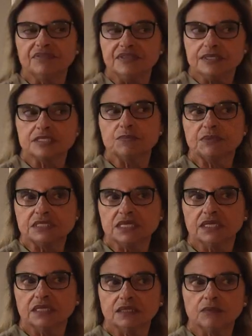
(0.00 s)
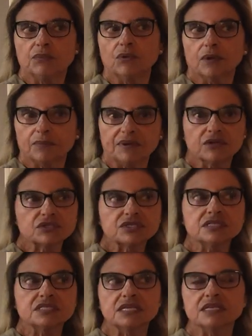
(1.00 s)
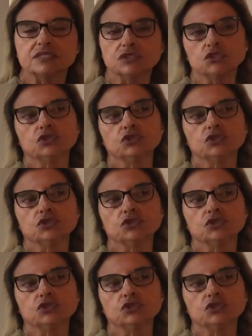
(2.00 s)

this particular book, Pearson doesn't